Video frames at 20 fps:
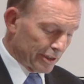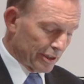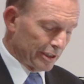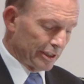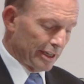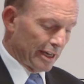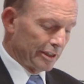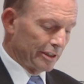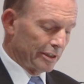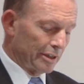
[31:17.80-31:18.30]

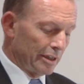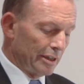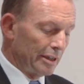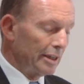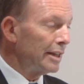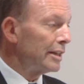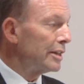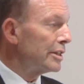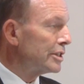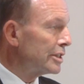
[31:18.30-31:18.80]
suggested
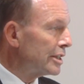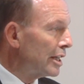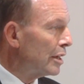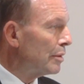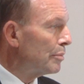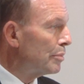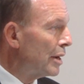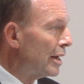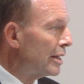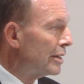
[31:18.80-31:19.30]
in a
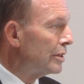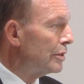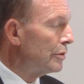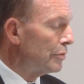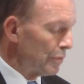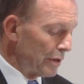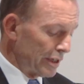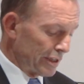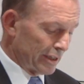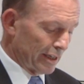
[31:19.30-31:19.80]
celebrated
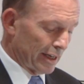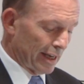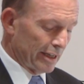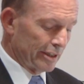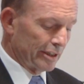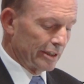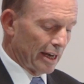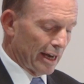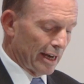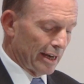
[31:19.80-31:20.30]
recent
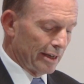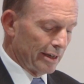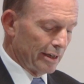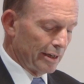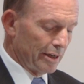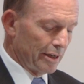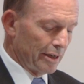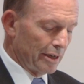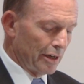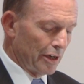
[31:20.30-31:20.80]
essay,
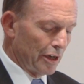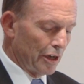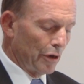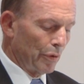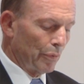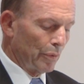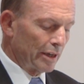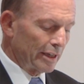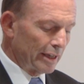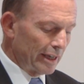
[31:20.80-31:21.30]

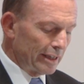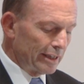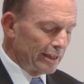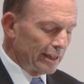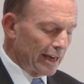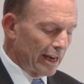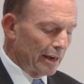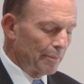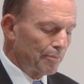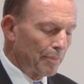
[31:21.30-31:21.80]
we need to
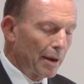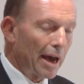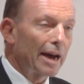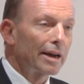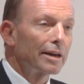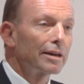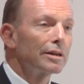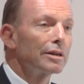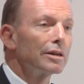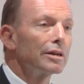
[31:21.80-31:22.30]
get
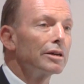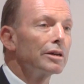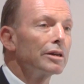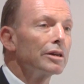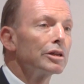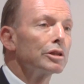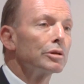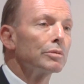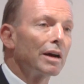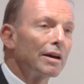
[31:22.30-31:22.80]
back
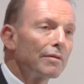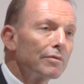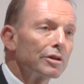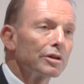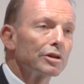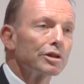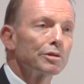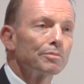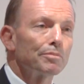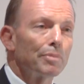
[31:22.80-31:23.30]
to
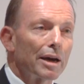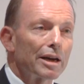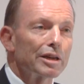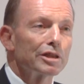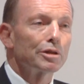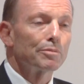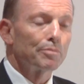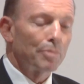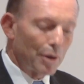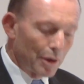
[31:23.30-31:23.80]

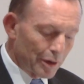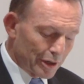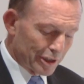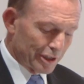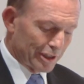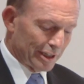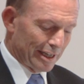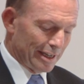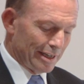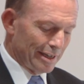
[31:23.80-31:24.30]
evidence-based
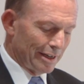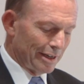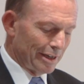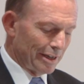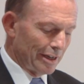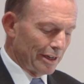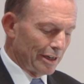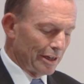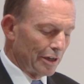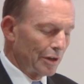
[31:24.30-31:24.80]
policy
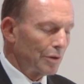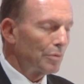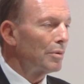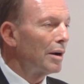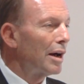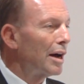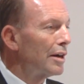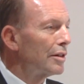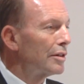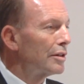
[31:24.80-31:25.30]

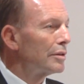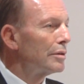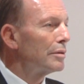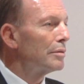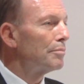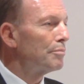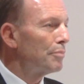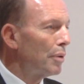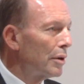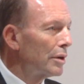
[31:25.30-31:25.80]
rather than
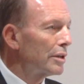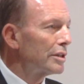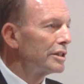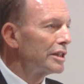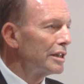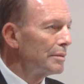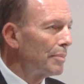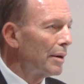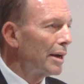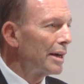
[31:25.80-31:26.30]

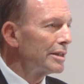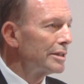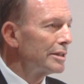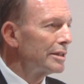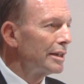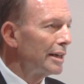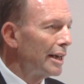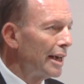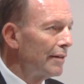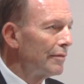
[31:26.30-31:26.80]

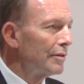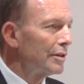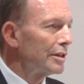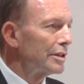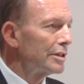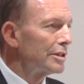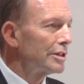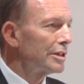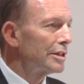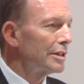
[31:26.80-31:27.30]
policy-based
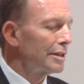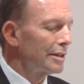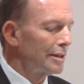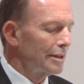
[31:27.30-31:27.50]
evidence.